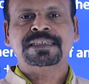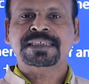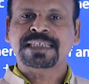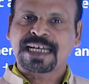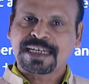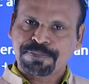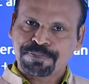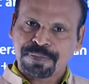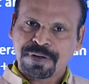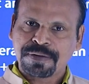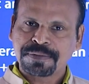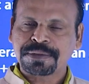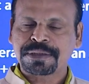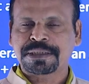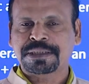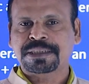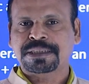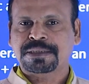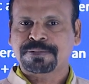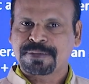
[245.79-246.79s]
type of
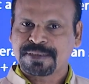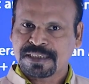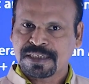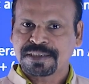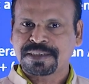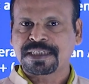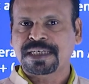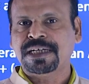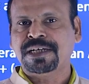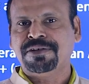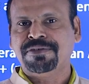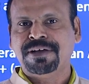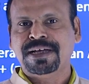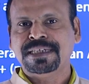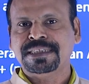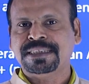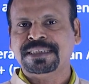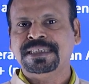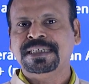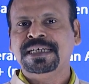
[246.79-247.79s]
special
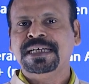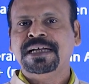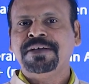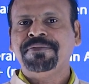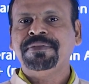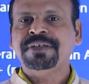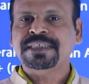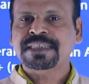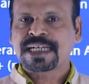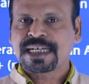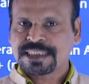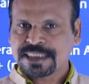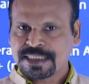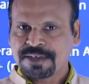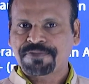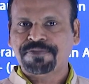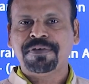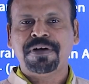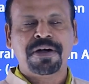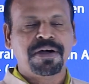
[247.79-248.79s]
sequence which has
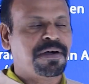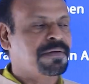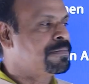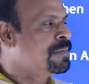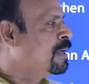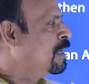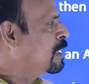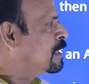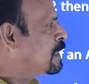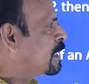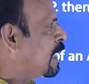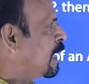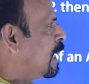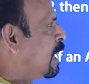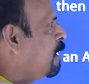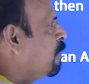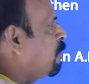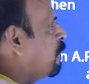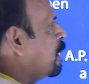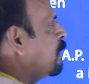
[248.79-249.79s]
the form
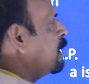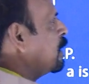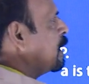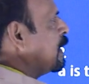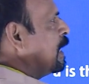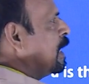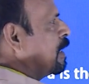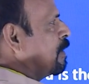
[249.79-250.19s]
T1